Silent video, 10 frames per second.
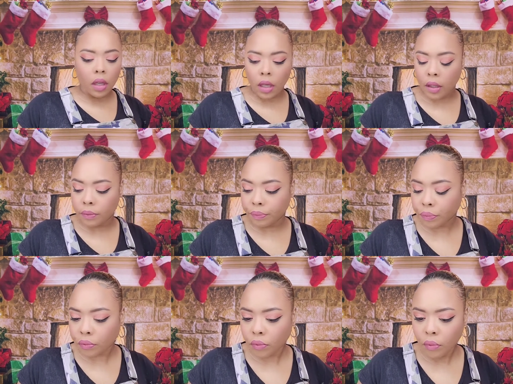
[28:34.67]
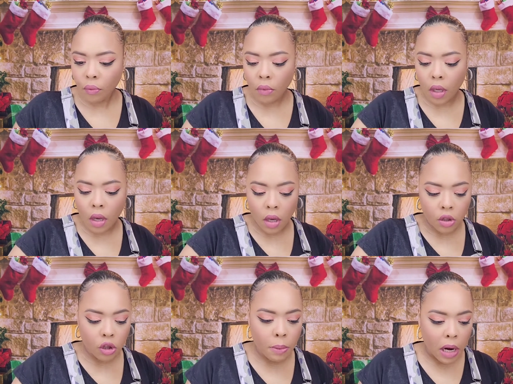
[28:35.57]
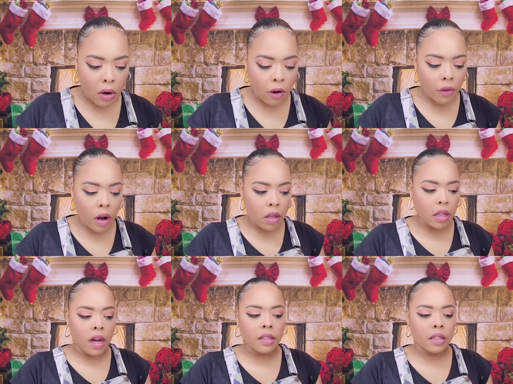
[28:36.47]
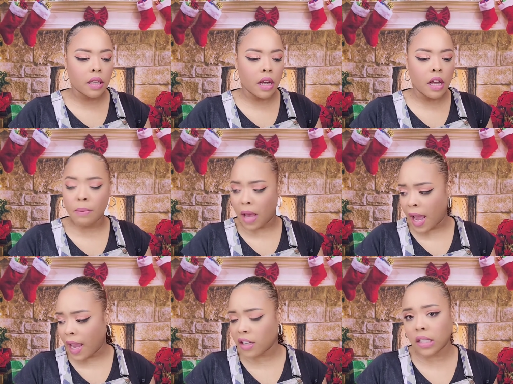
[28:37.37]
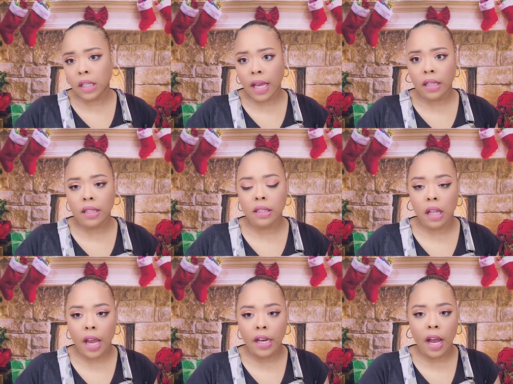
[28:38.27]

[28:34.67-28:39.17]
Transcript: Okay. So my overall thoughts, um, I actually like this line.